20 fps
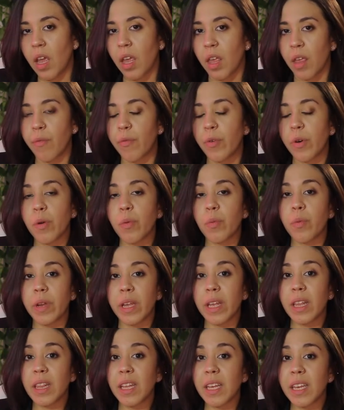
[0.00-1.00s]
If you're
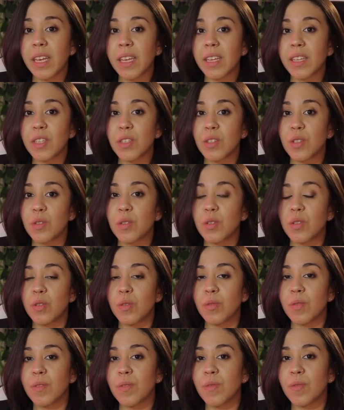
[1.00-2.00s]
willing
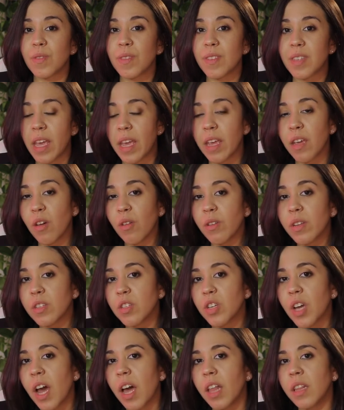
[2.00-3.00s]
to take on a
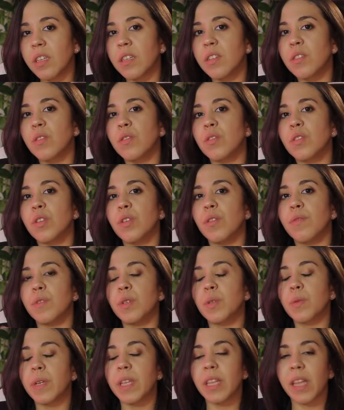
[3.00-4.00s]
challenge of
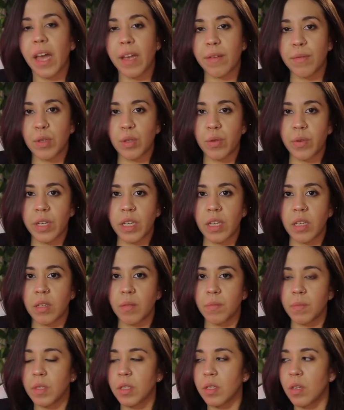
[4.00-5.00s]
doing live
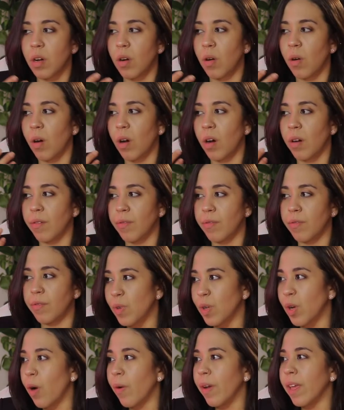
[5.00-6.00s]
streams, of
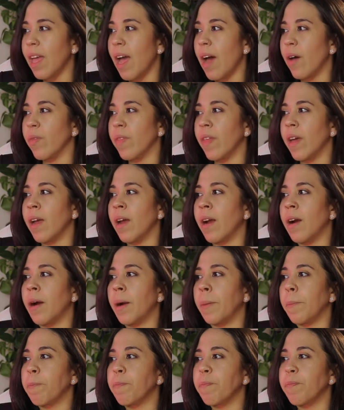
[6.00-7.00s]
going out
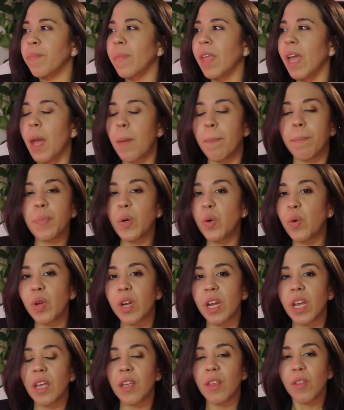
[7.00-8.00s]
there and
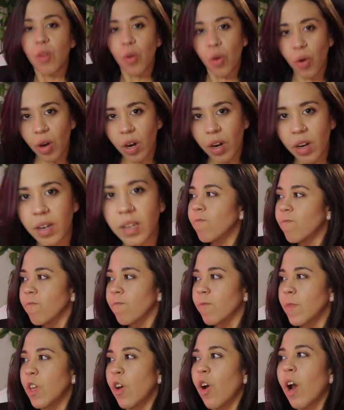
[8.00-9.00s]
putting your
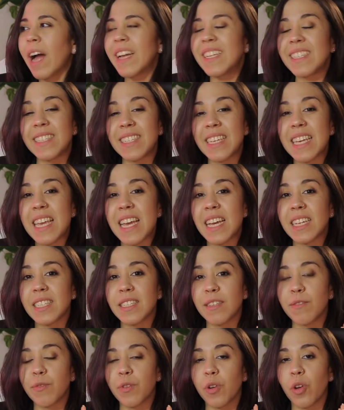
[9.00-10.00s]
your ideas
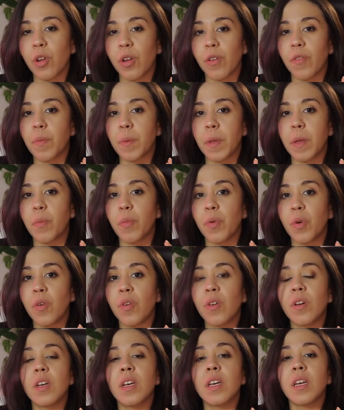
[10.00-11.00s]
in front of
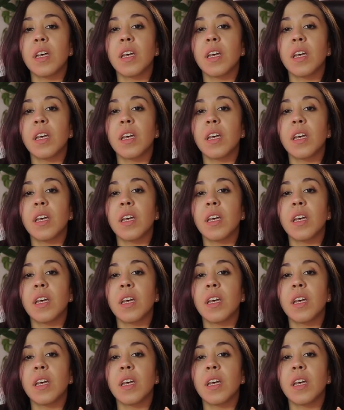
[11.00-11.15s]
people,